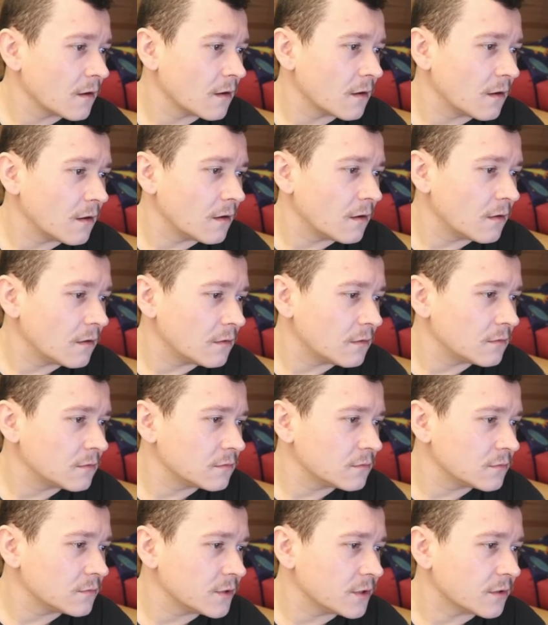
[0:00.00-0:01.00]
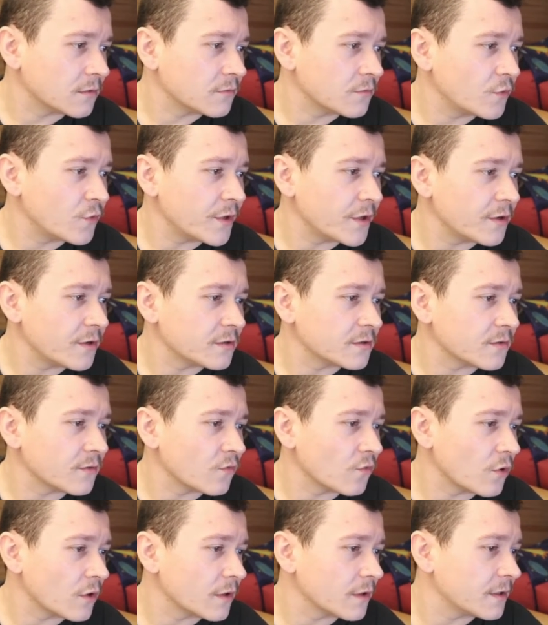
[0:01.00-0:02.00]
Yeah, 3 years
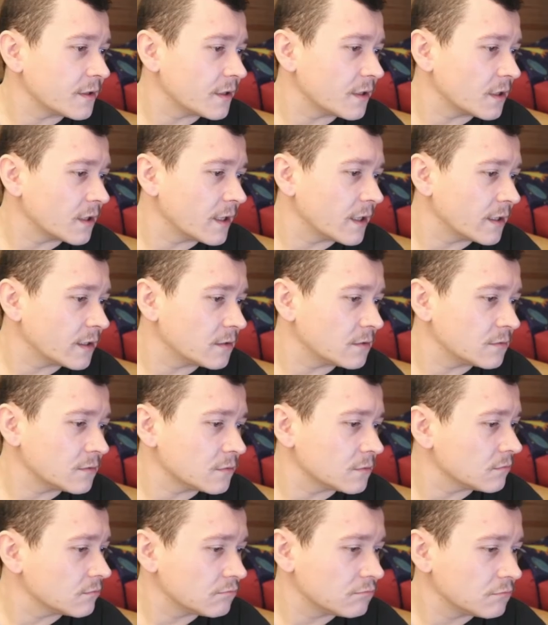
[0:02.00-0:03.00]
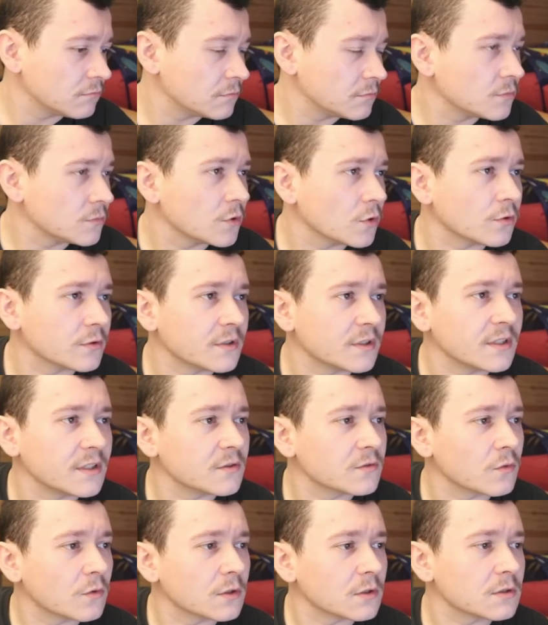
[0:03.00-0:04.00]
of warranty again on
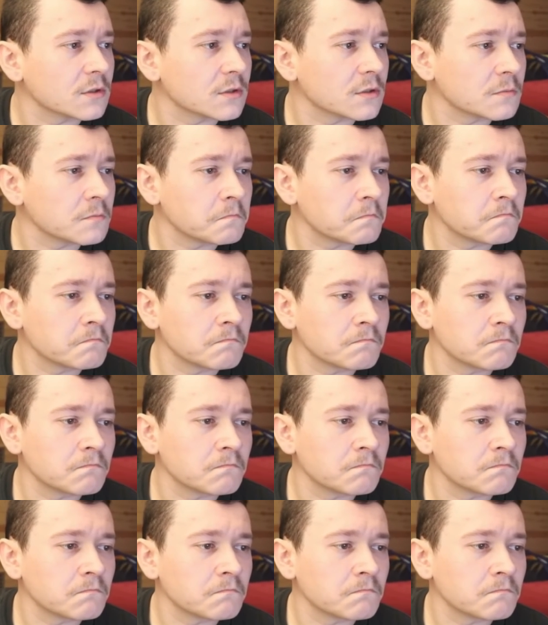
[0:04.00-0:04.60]
these ones.